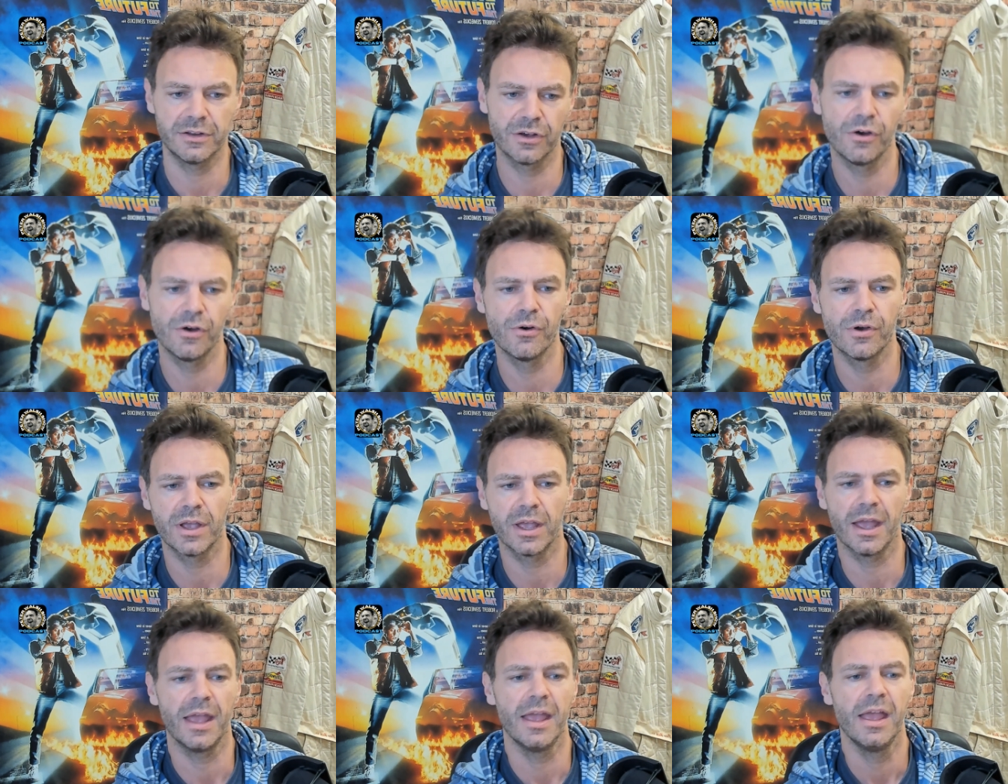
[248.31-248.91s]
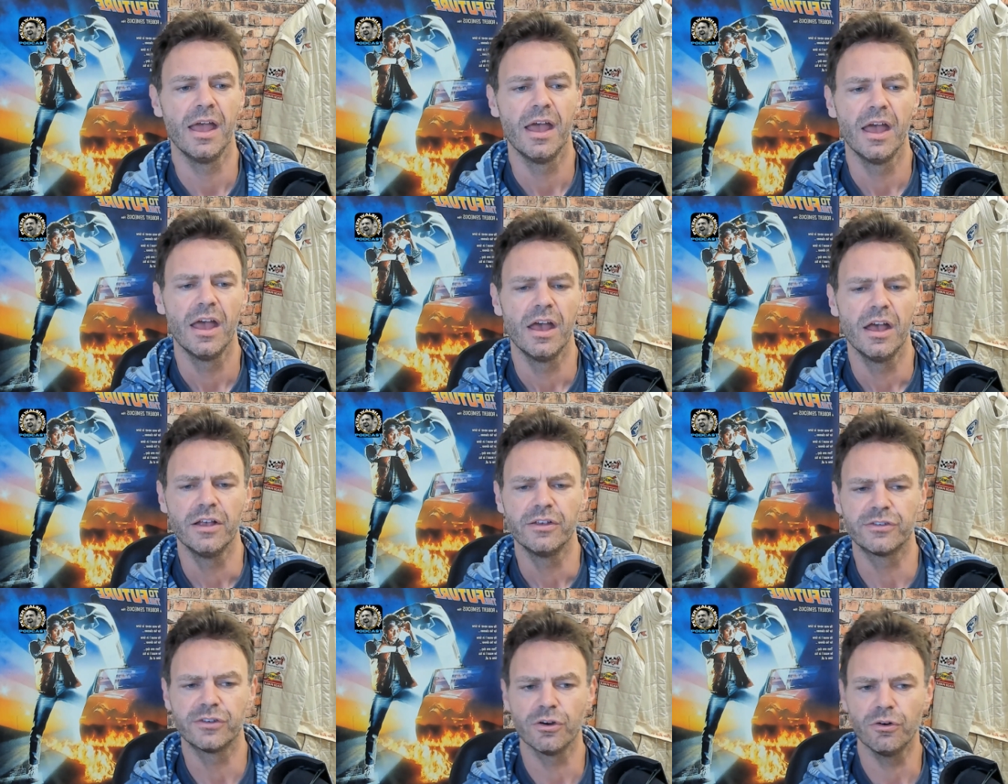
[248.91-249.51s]
Okay,
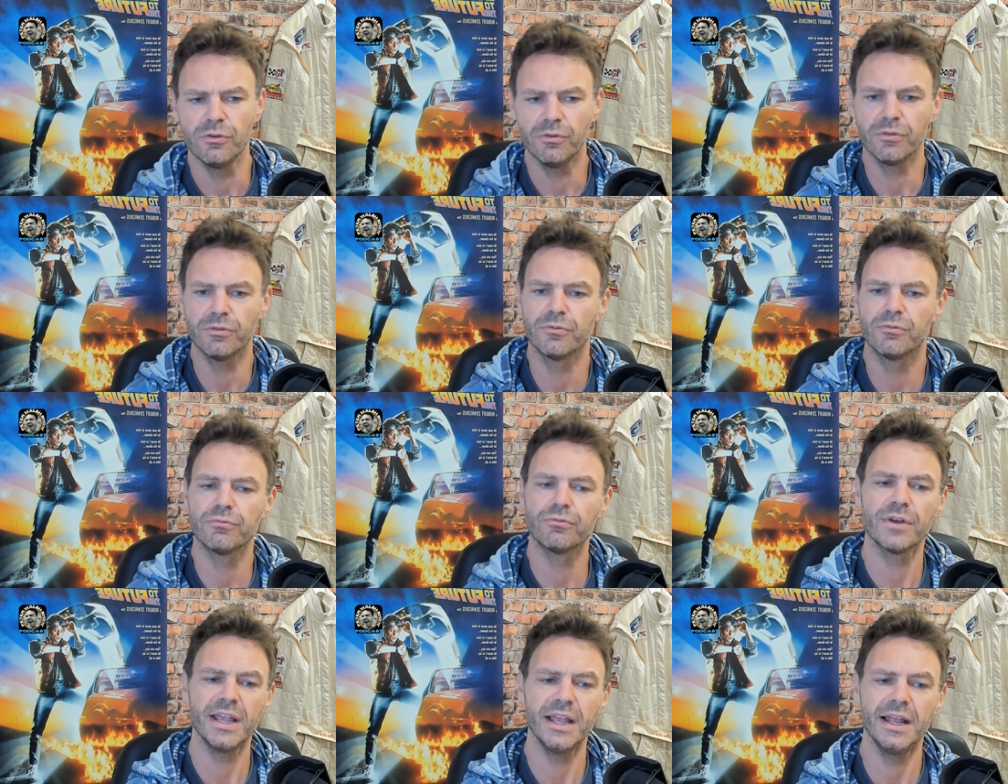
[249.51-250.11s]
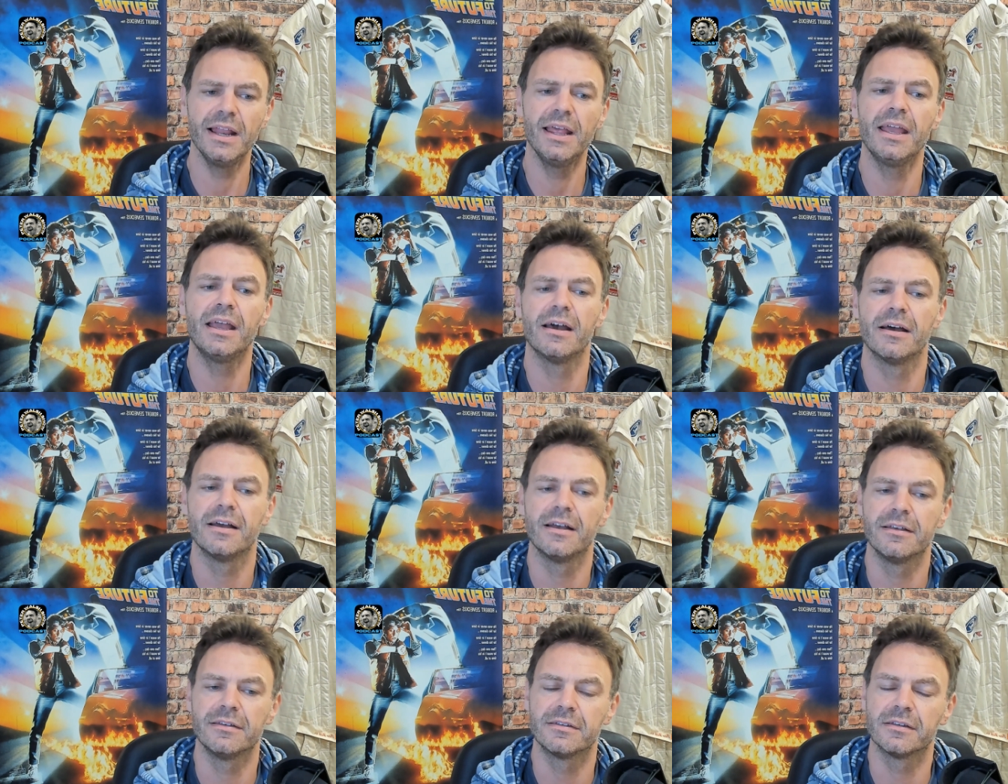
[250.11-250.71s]
so really,
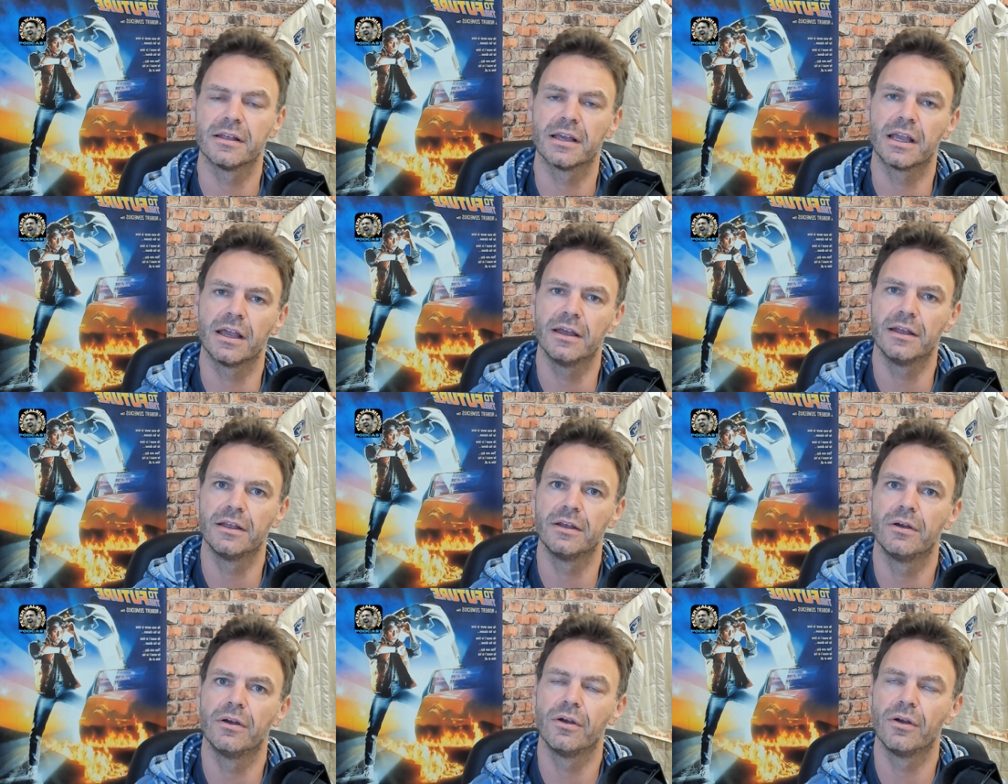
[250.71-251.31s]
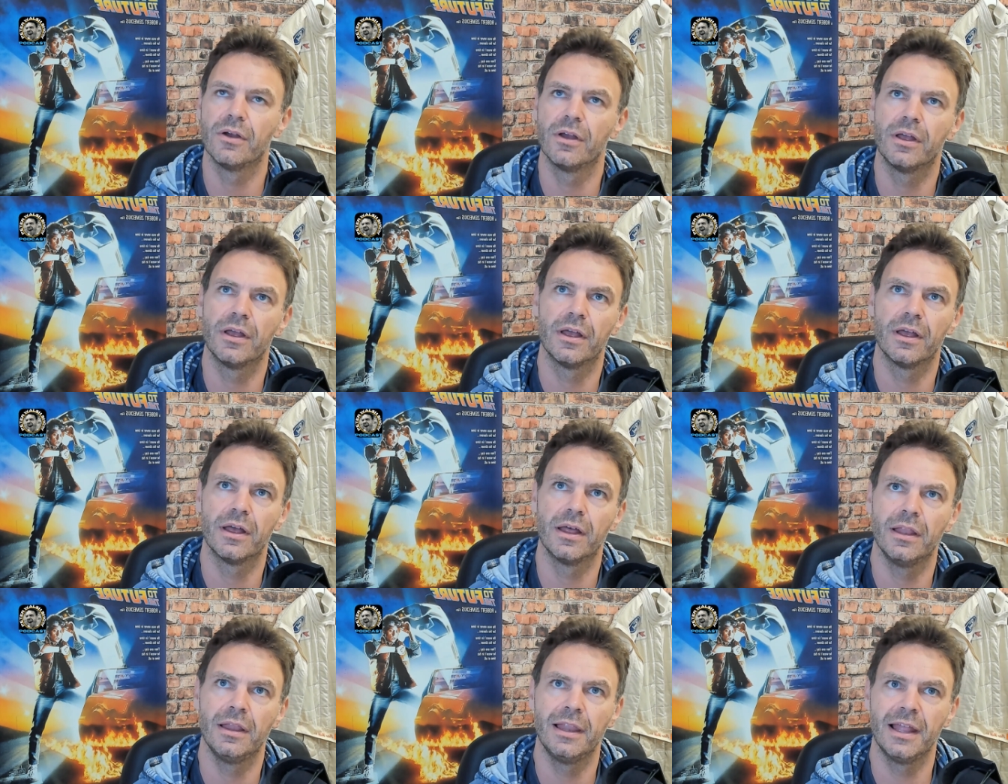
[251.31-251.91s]
guys, like
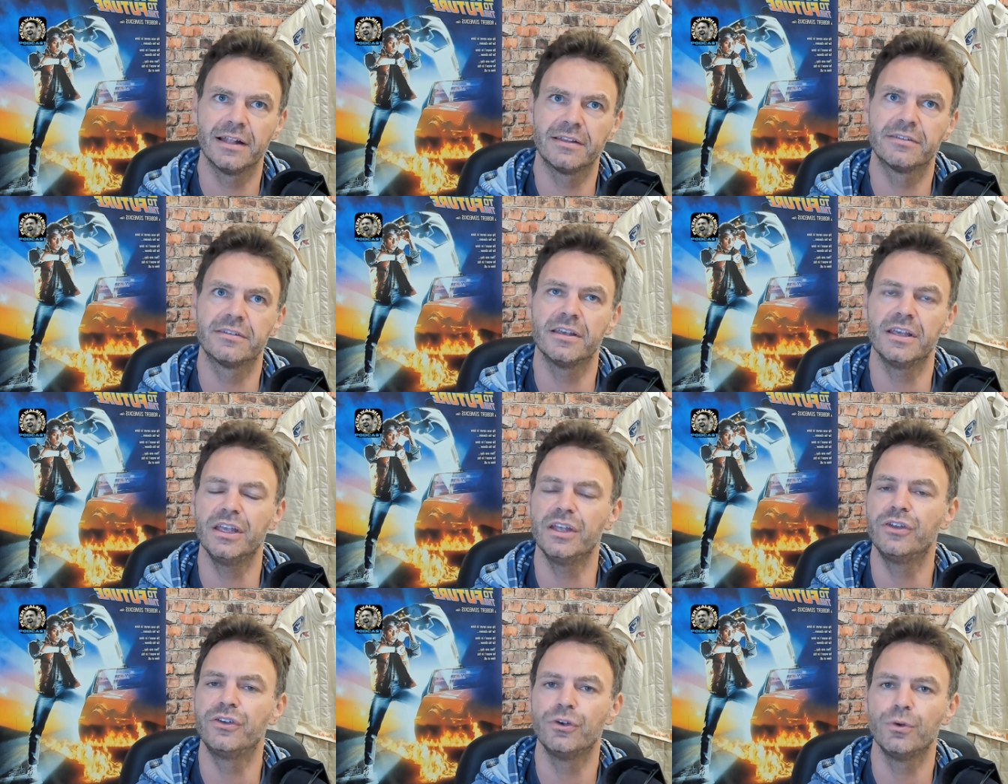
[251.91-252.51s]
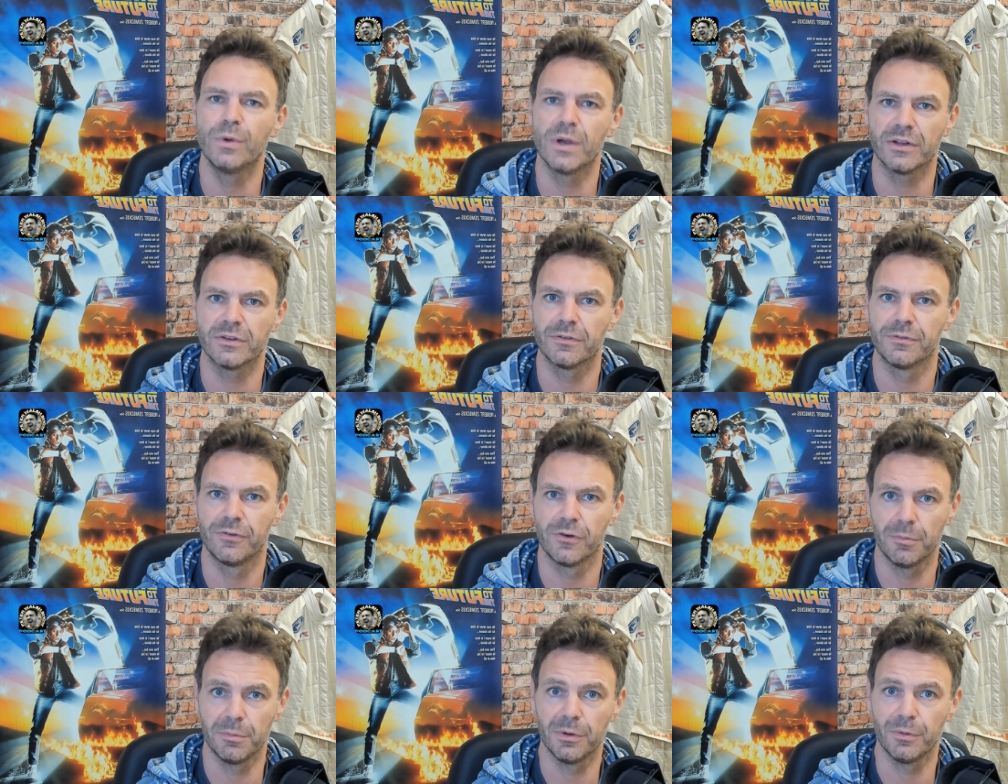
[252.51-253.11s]
let's say you do get to
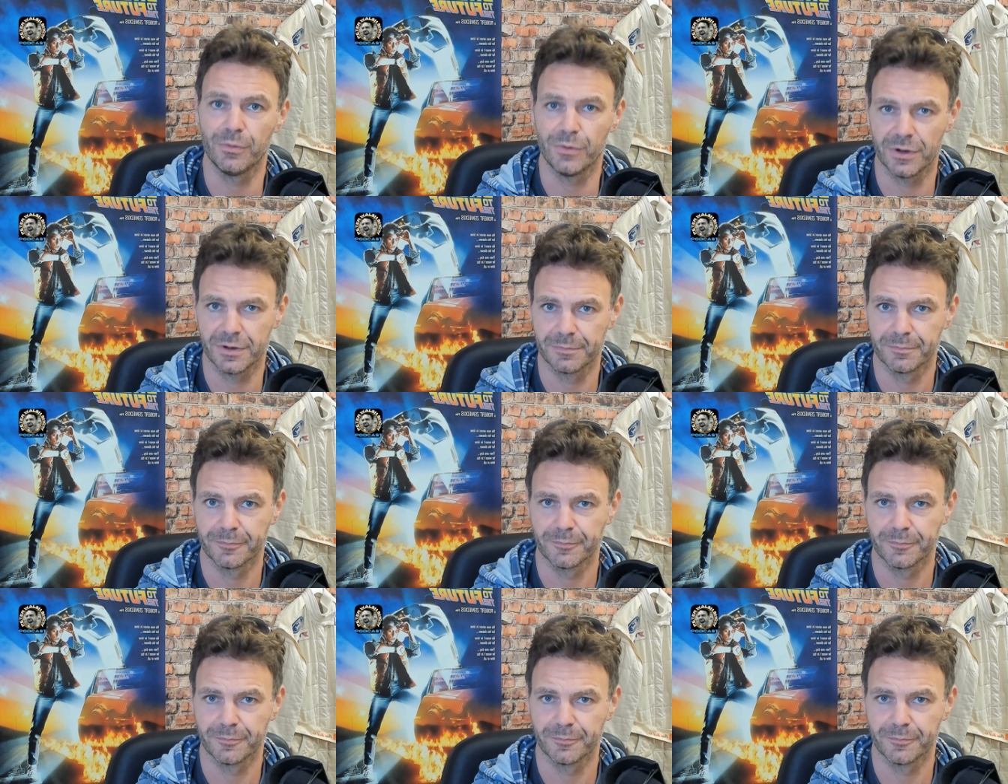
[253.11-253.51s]
Formula 1.